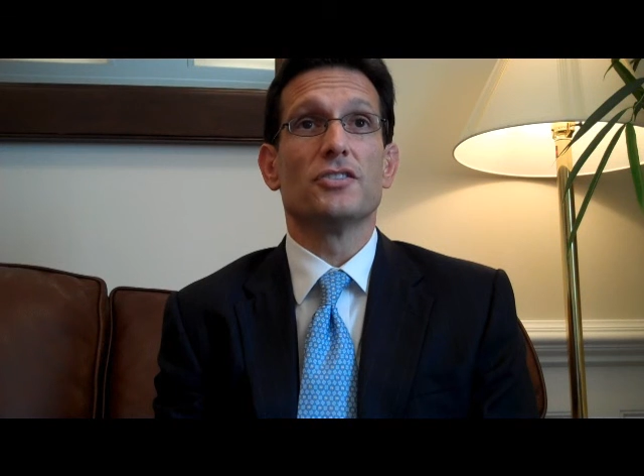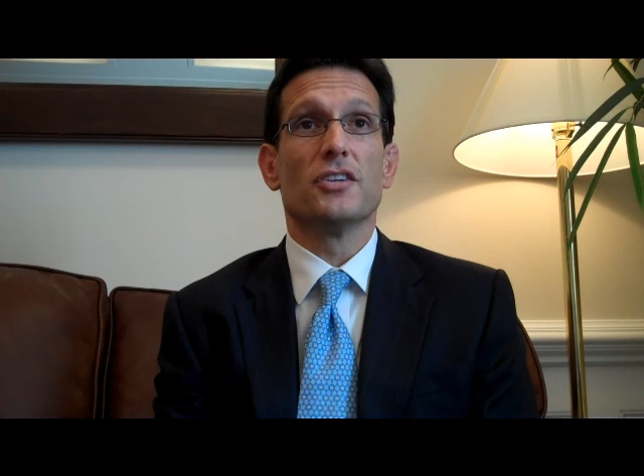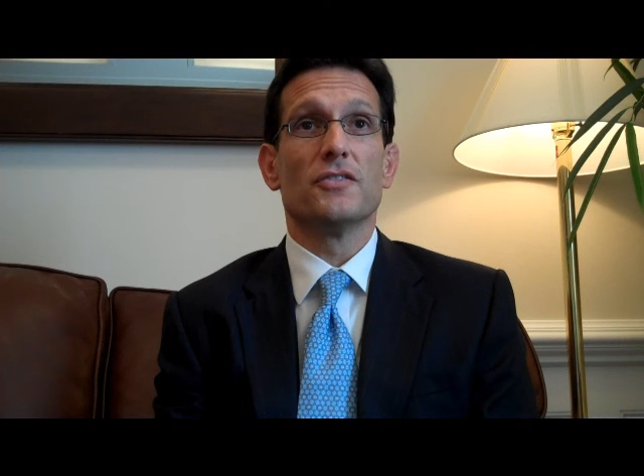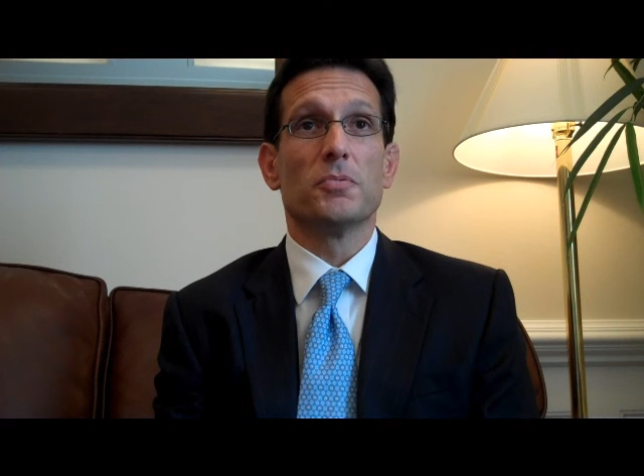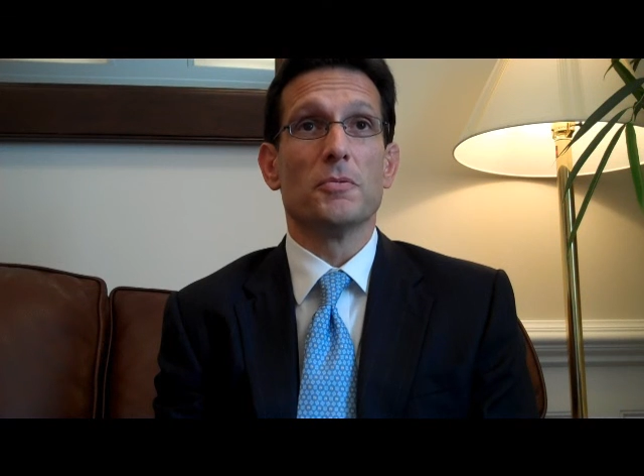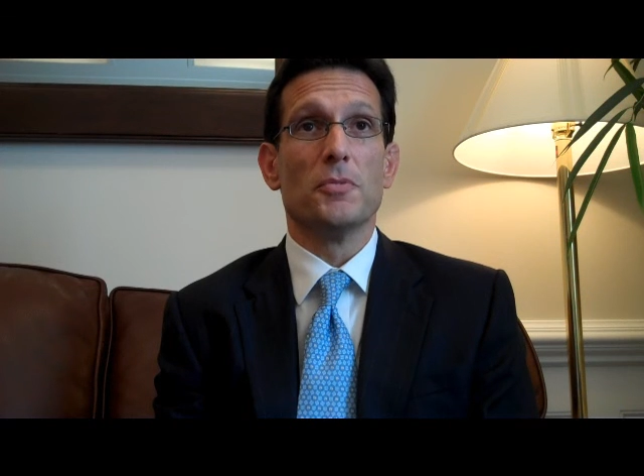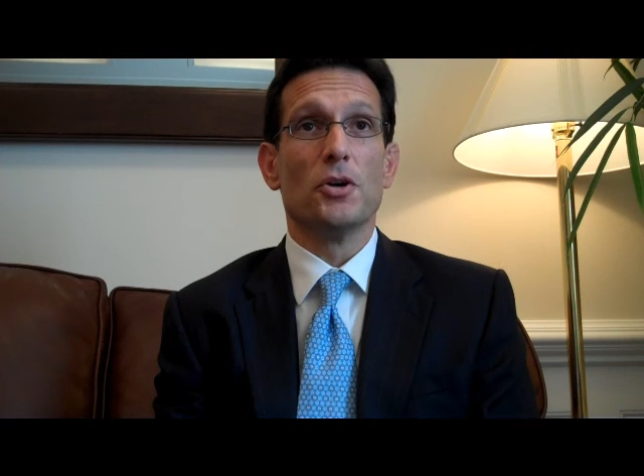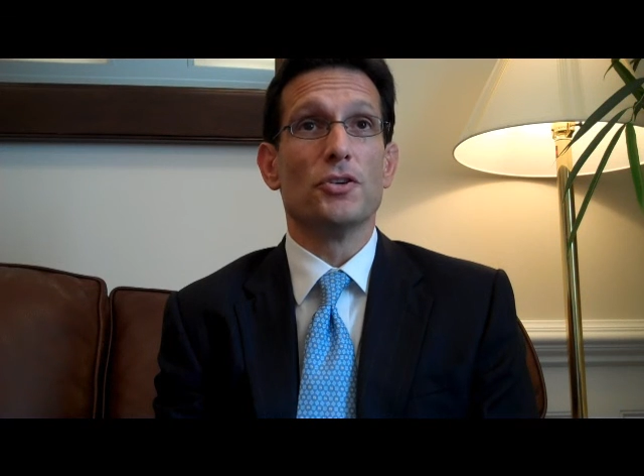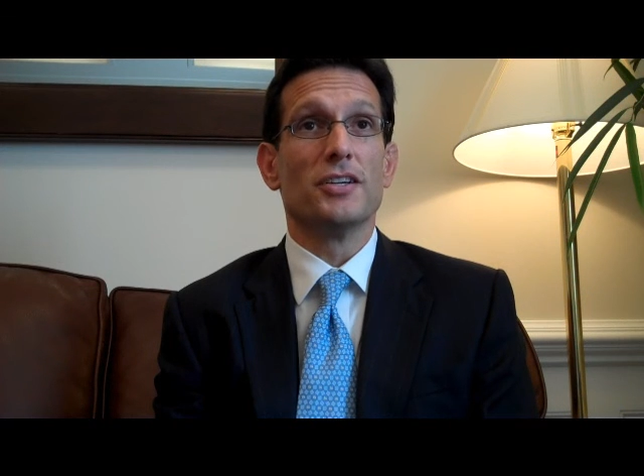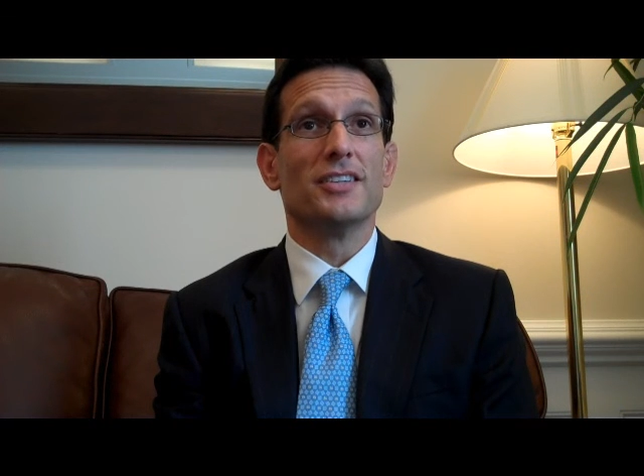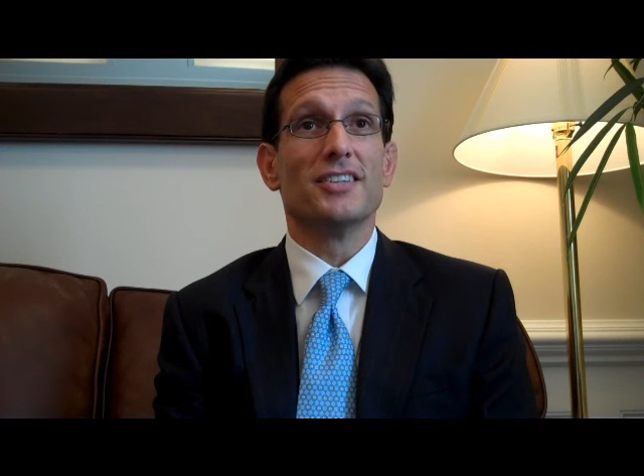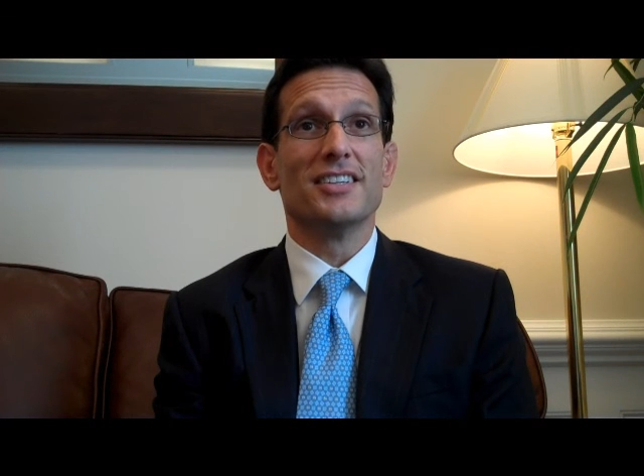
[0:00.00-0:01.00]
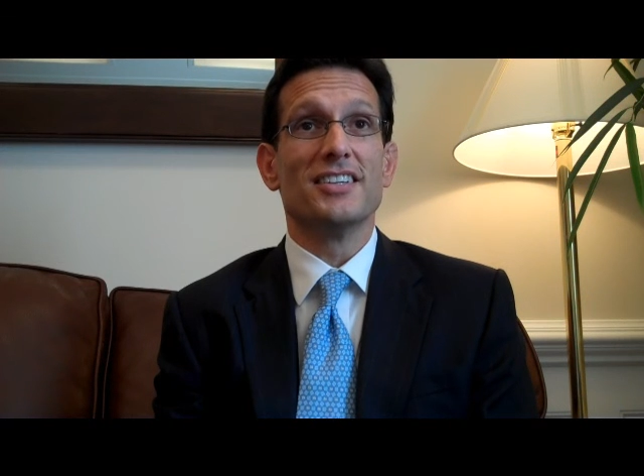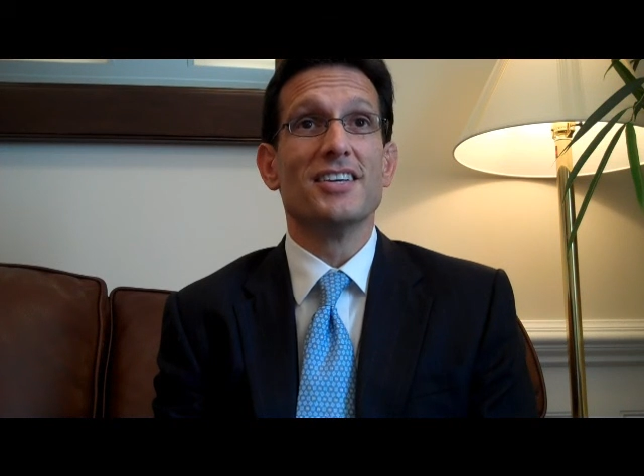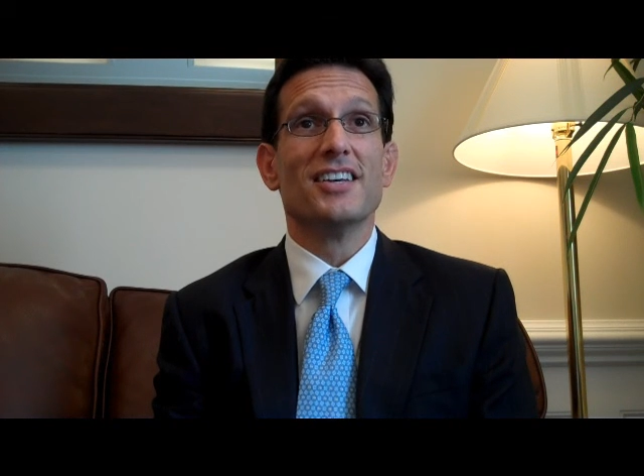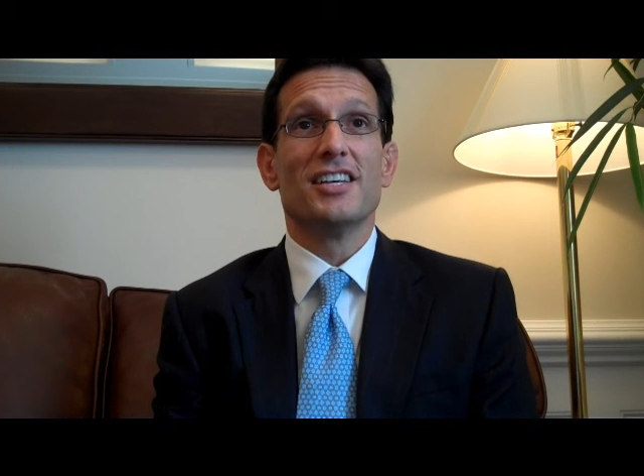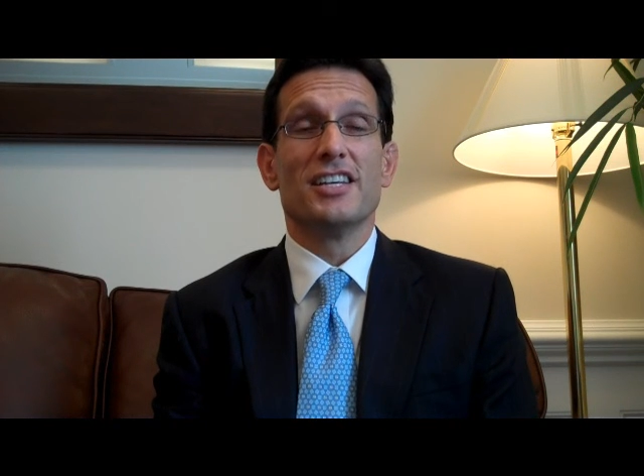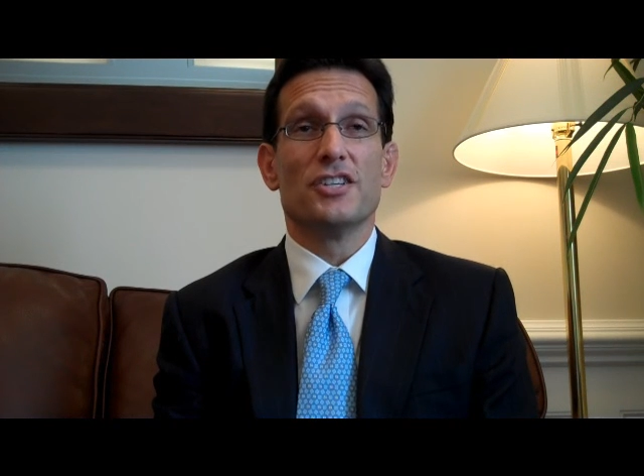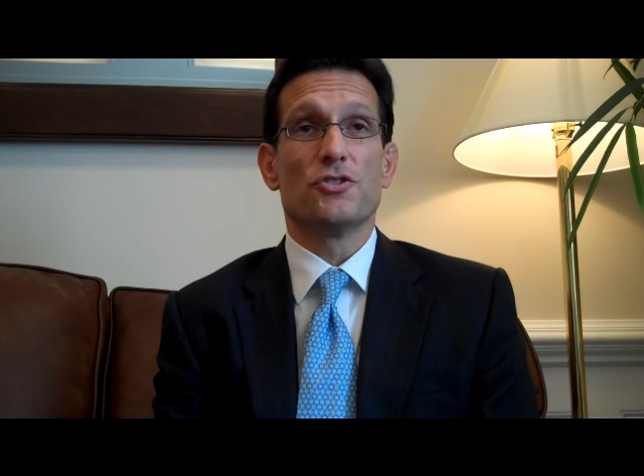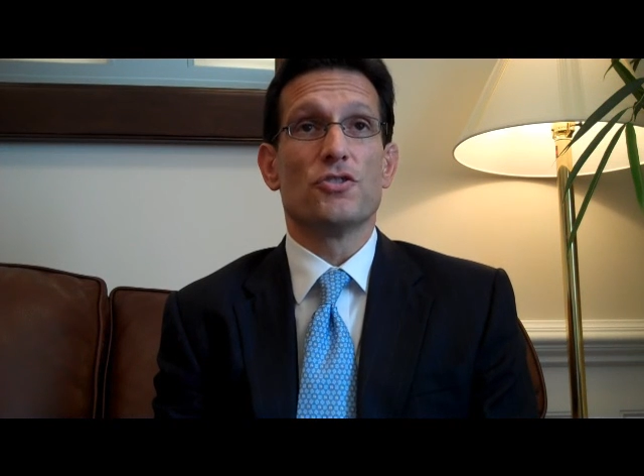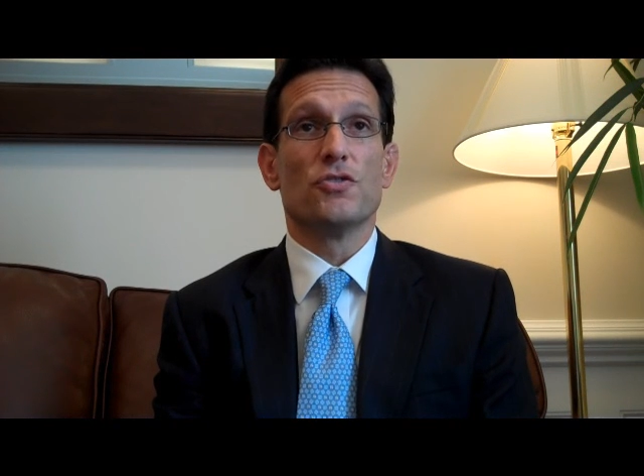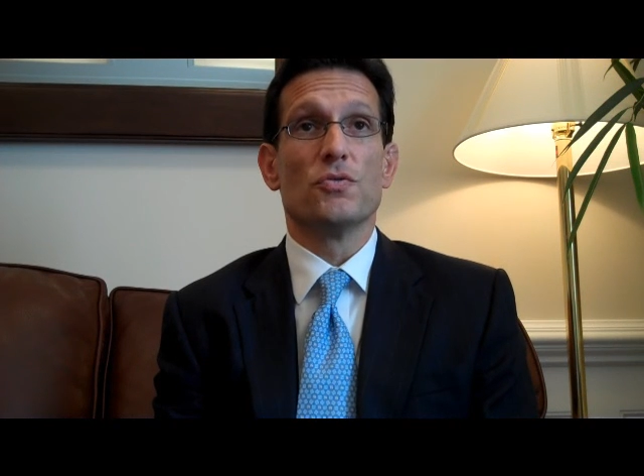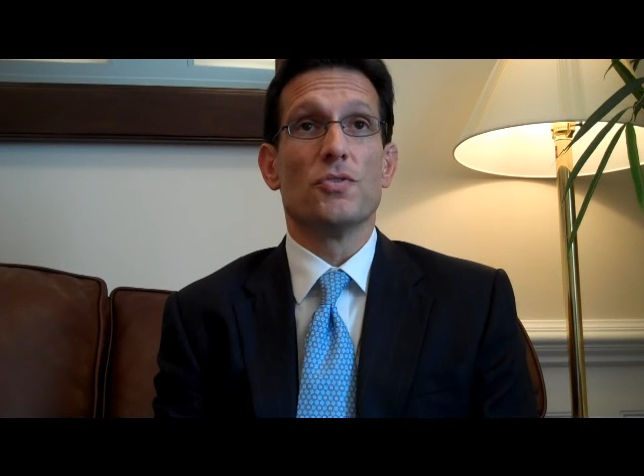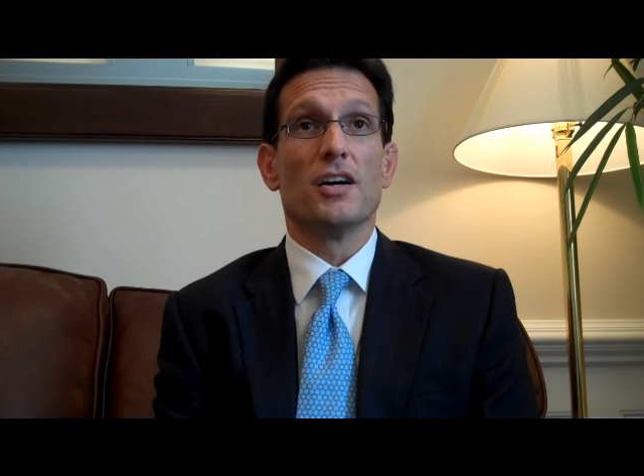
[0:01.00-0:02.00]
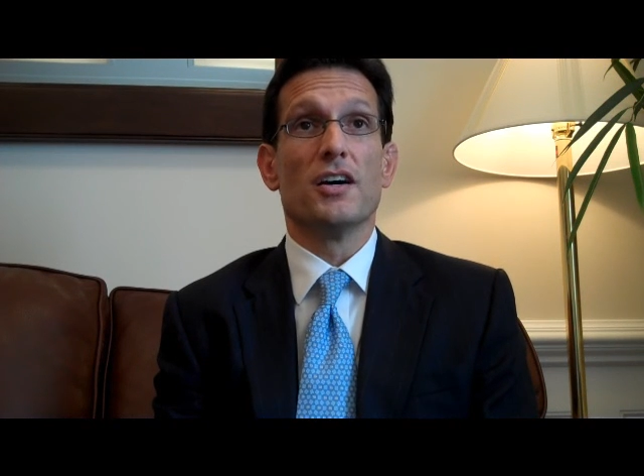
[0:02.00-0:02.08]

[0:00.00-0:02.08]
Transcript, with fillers: of promoting the issue